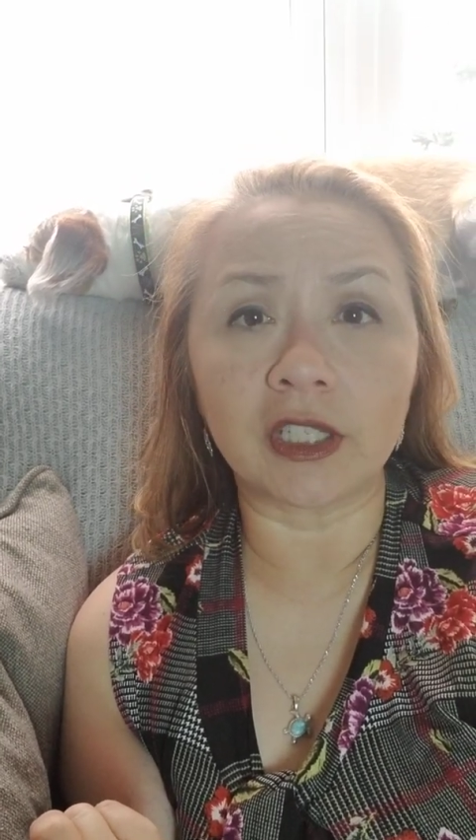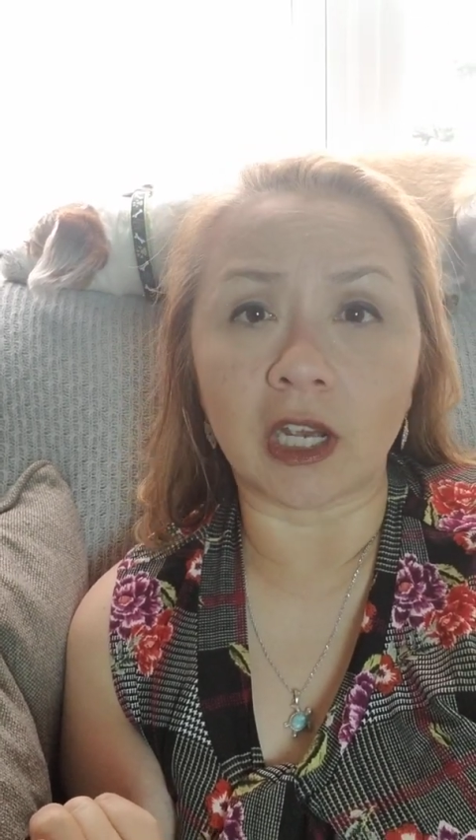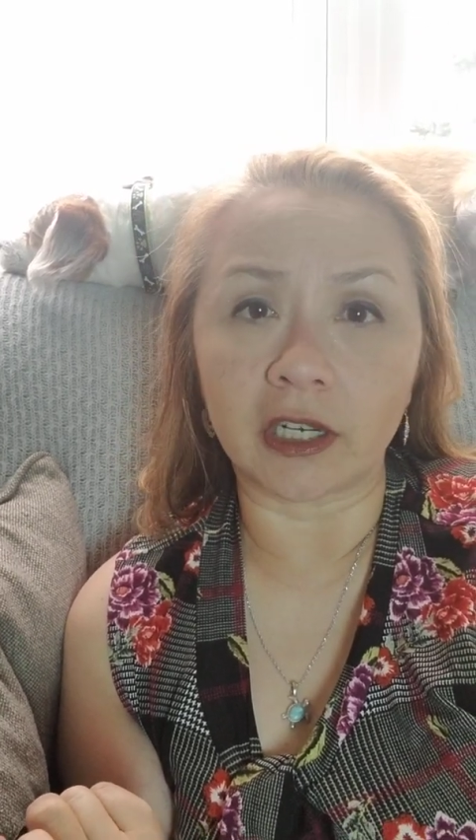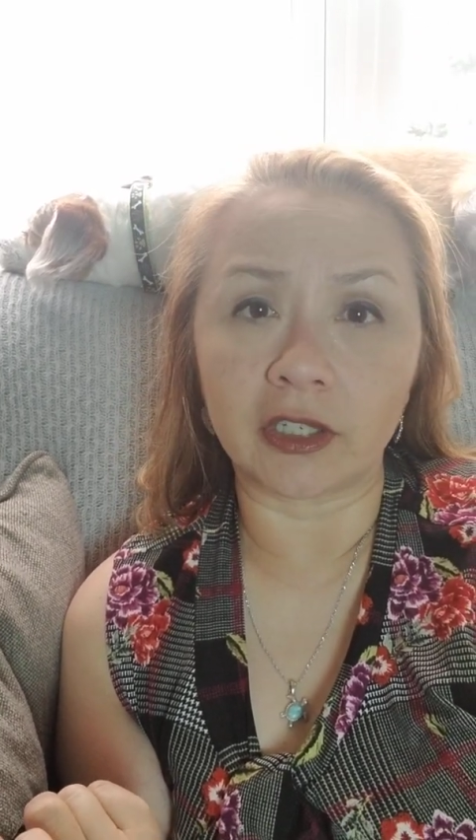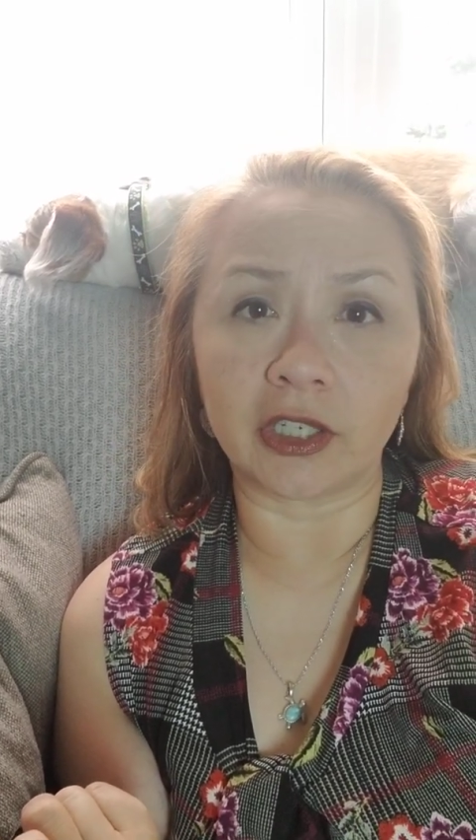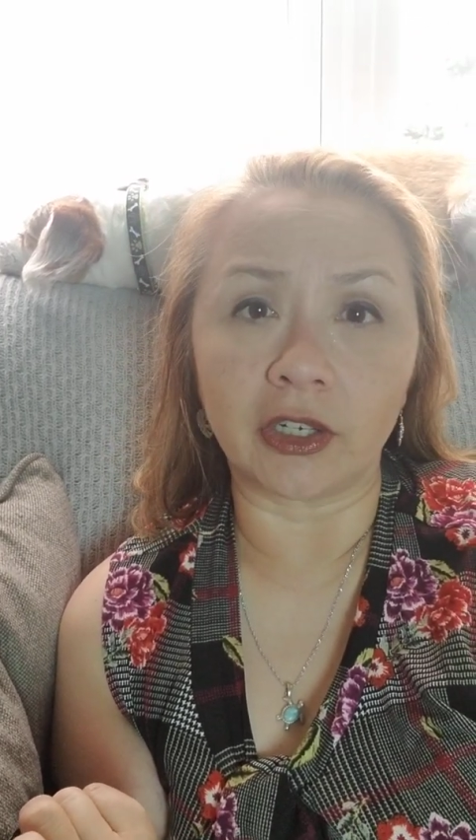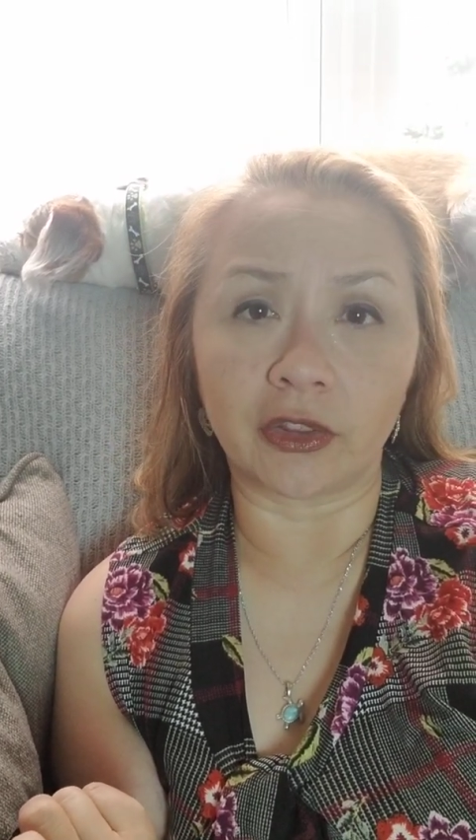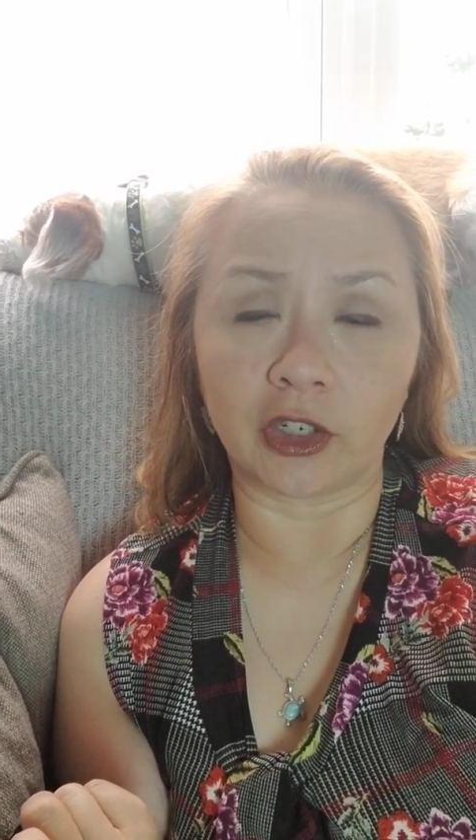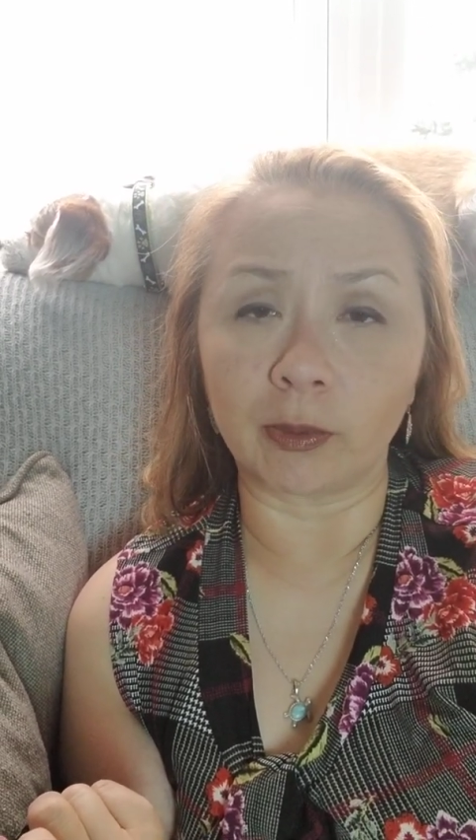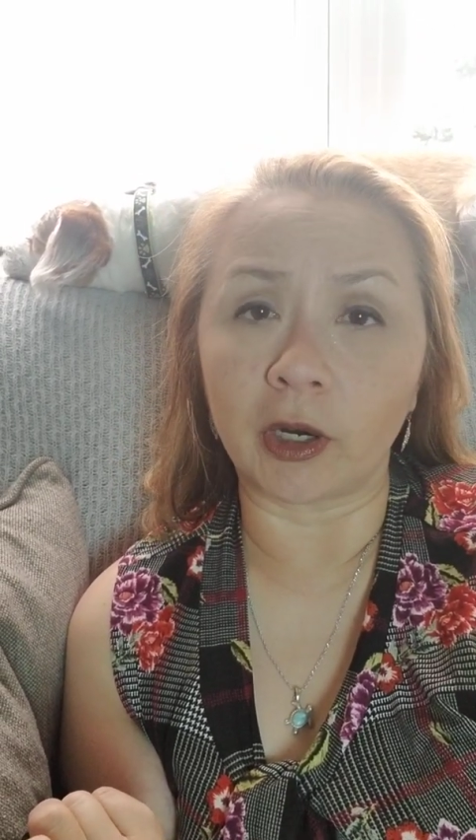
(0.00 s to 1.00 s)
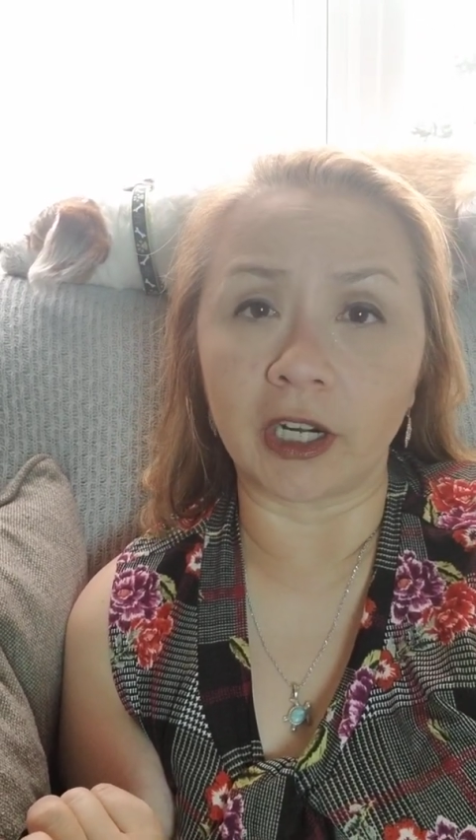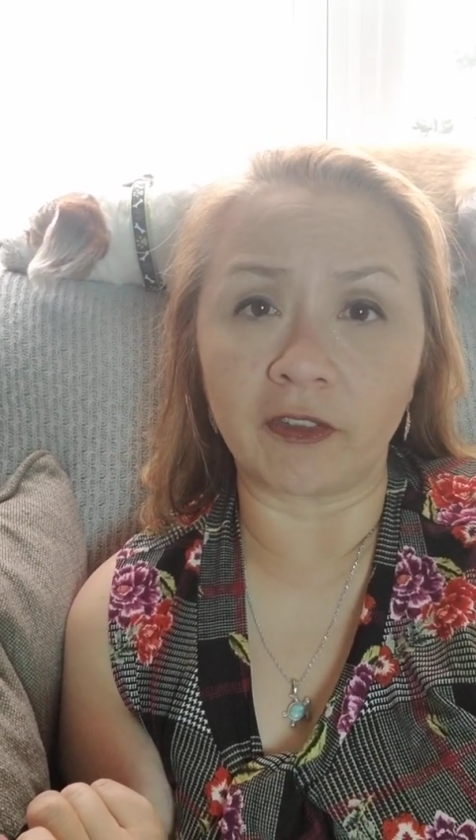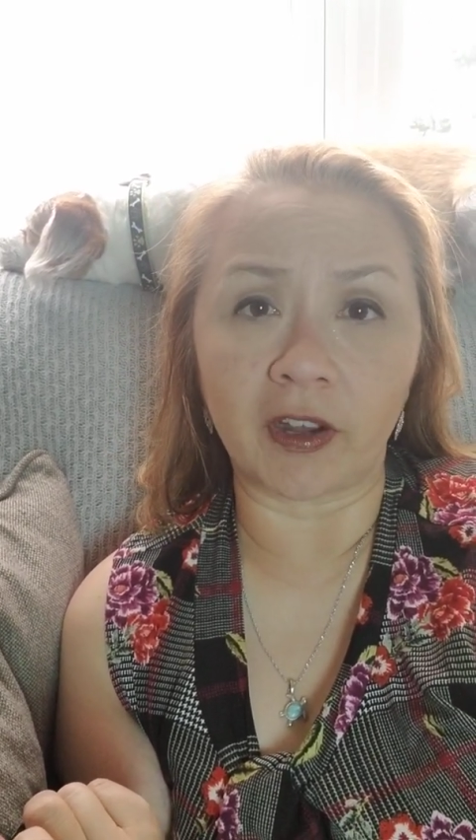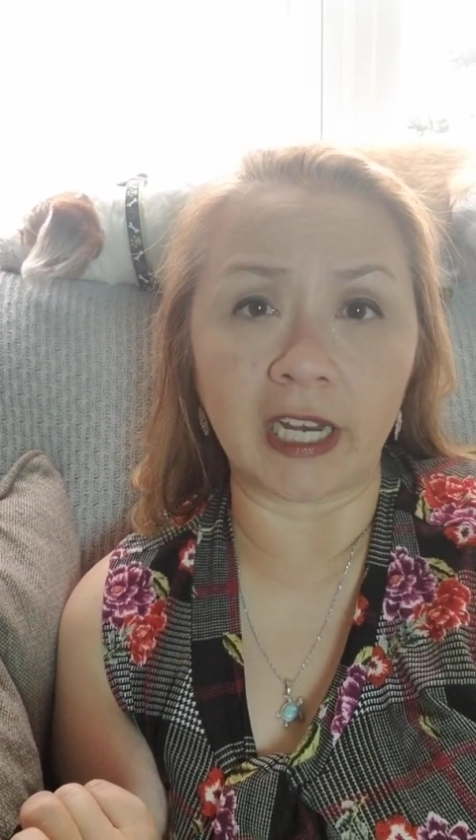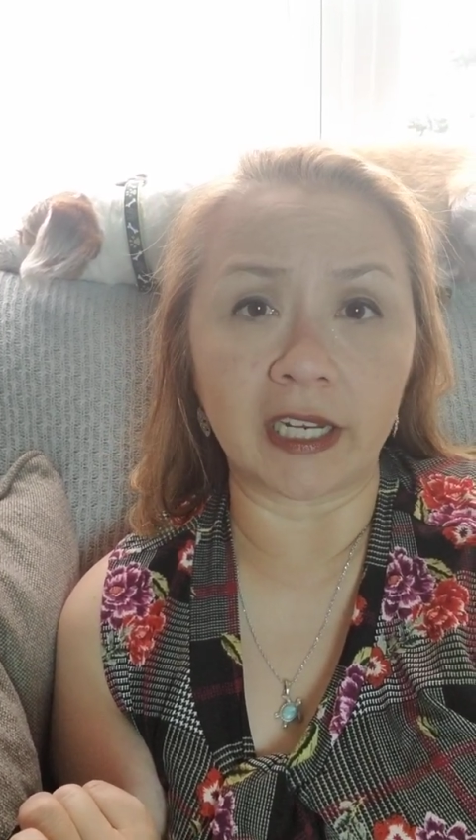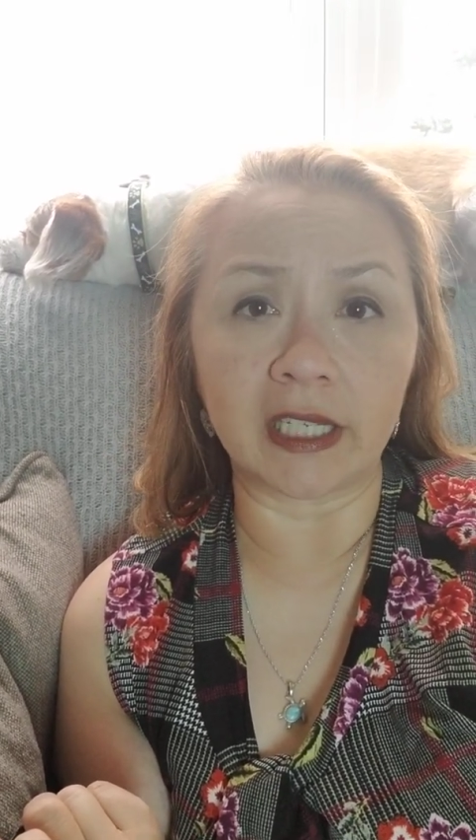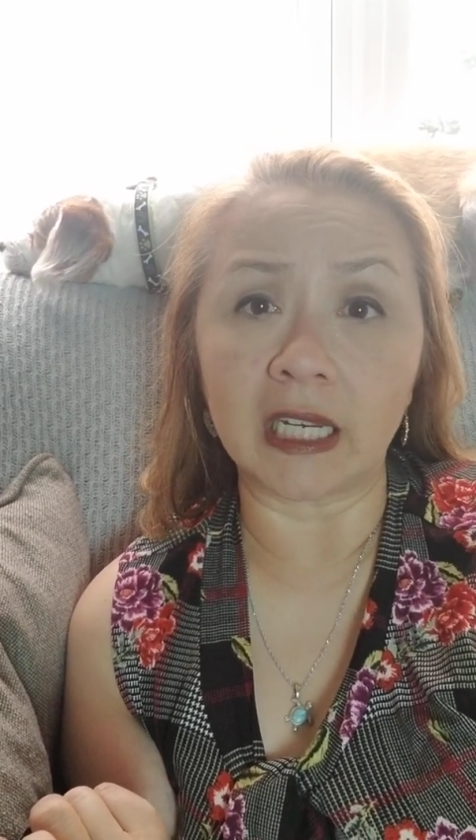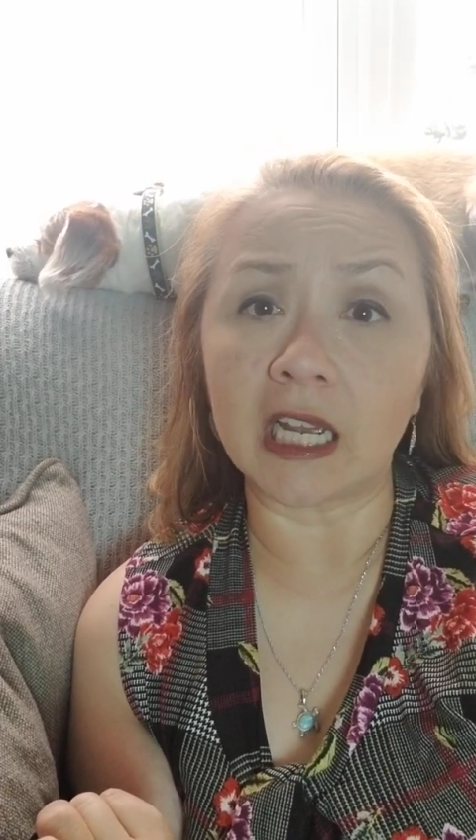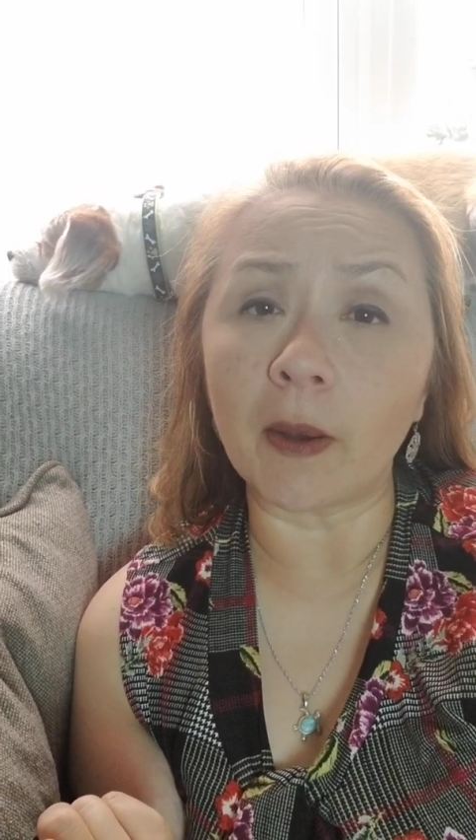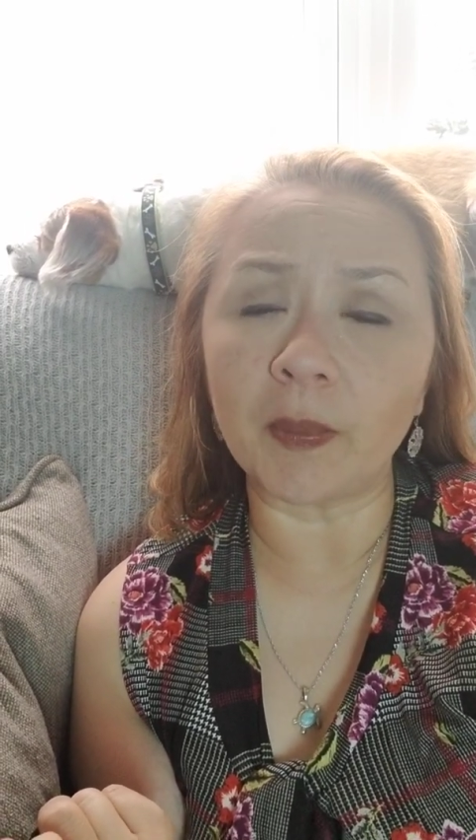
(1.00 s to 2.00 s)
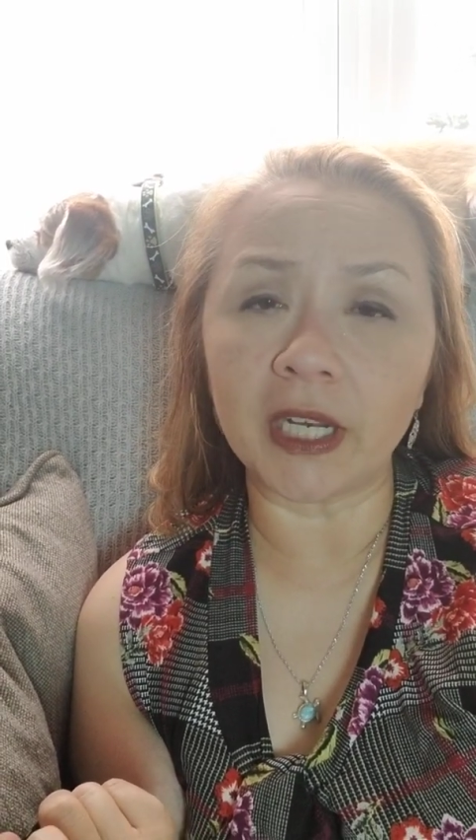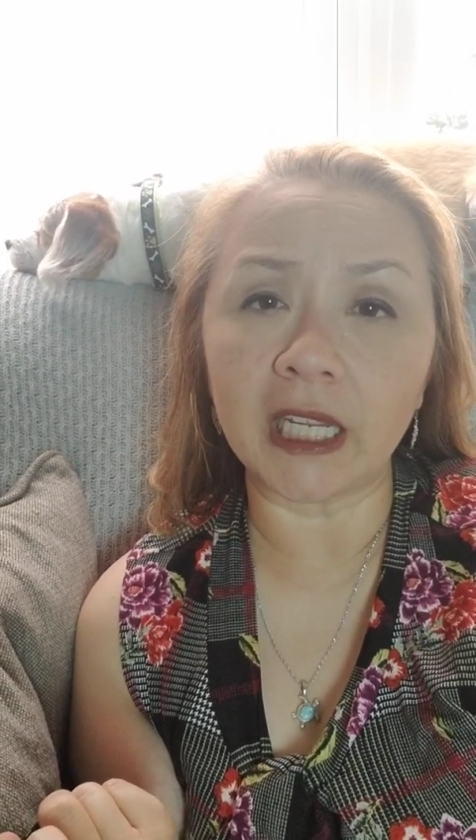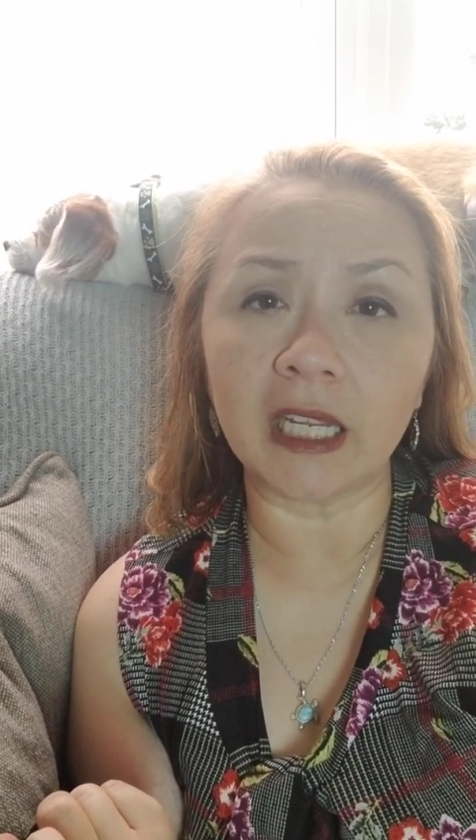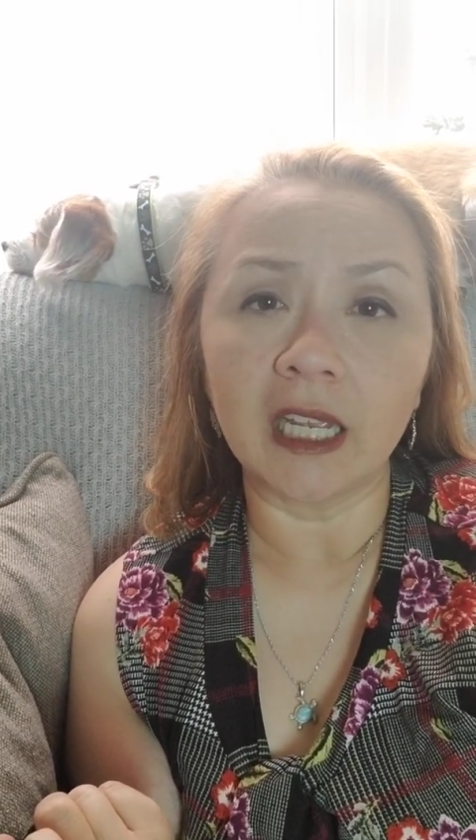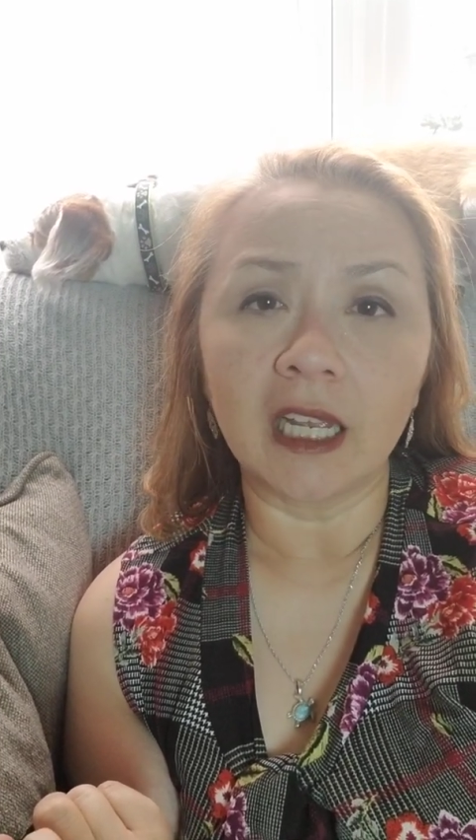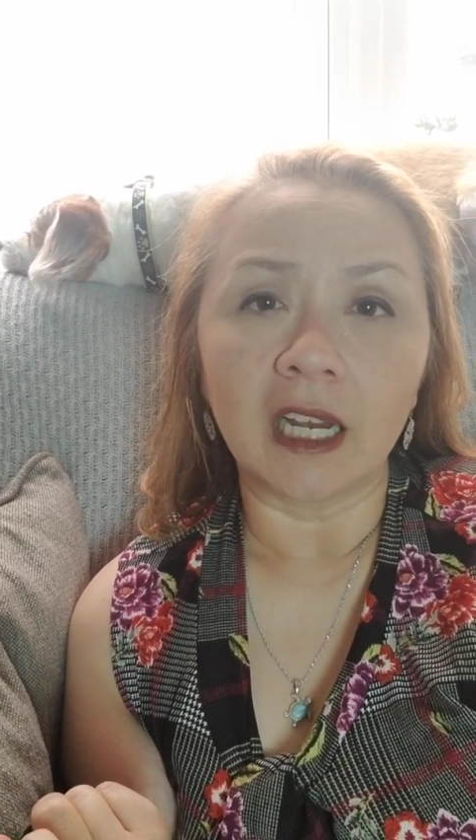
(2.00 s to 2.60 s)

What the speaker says: Talk to your third-party financing company.